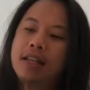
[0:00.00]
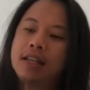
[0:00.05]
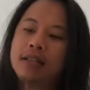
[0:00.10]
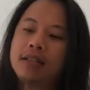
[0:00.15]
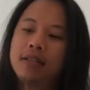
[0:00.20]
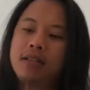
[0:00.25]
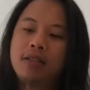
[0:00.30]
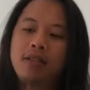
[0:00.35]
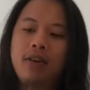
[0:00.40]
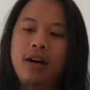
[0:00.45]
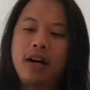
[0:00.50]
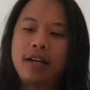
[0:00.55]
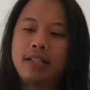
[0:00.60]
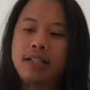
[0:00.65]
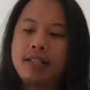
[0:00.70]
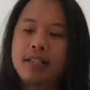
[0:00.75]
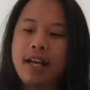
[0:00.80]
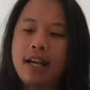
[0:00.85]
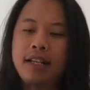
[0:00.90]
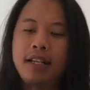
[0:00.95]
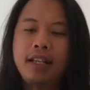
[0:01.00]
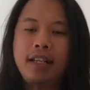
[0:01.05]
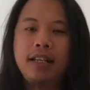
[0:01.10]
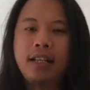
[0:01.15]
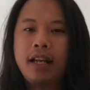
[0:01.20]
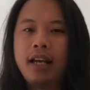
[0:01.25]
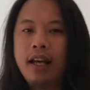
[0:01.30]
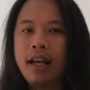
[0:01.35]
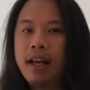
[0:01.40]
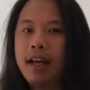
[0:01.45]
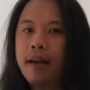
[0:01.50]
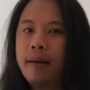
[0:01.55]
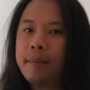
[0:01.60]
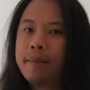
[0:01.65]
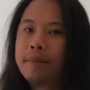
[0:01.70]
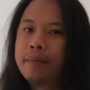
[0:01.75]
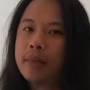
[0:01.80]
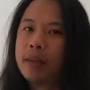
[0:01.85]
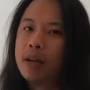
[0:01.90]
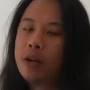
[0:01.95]
So I decided na
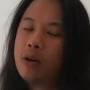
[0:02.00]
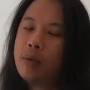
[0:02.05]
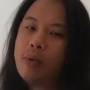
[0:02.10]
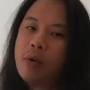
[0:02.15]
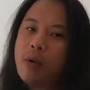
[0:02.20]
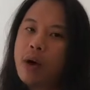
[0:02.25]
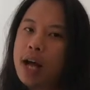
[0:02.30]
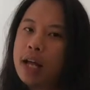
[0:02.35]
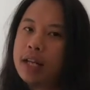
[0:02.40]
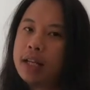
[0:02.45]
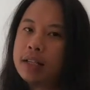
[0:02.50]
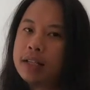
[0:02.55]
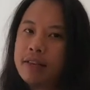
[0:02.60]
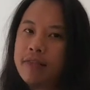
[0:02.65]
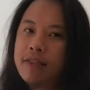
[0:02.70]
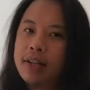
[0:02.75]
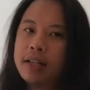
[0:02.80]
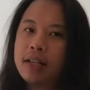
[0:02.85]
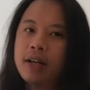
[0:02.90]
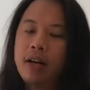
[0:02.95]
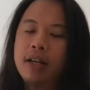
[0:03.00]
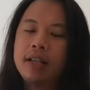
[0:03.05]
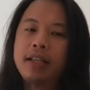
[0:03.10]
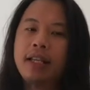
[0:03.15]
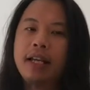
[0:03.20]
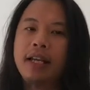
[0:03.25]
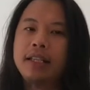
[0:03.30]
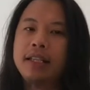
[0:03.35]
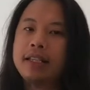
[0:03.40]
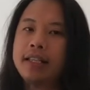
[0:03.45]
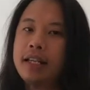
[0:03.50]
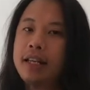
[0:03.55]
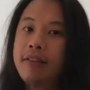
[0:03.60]
gumawa ng different content.